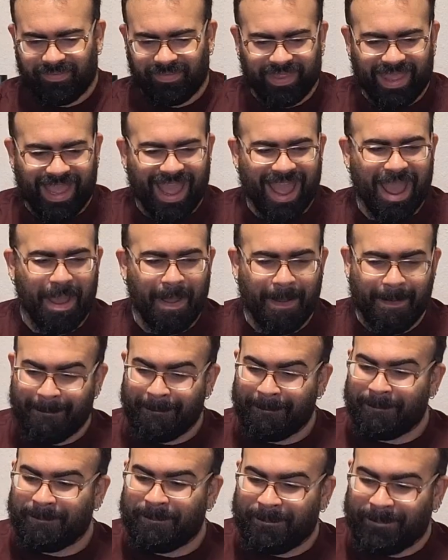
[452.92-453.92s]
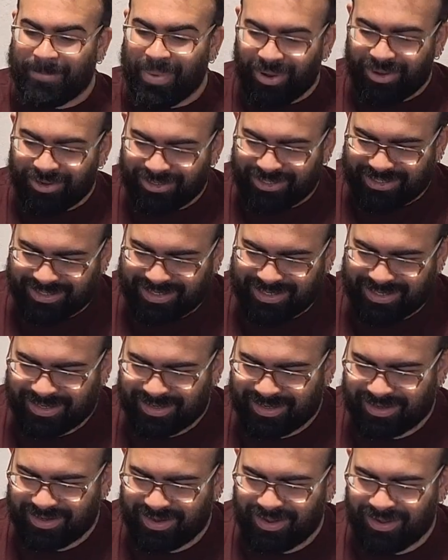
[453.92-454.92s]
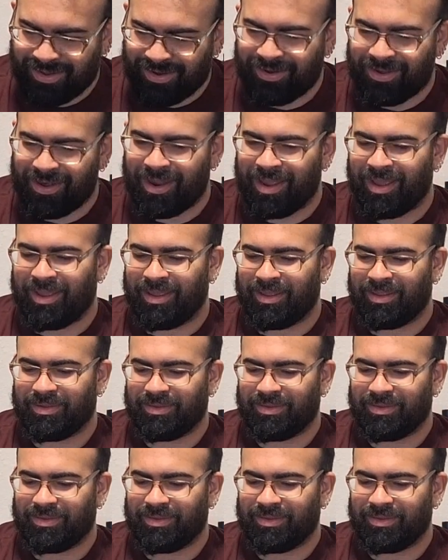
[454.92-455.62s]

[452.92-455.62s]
That bursted. All right.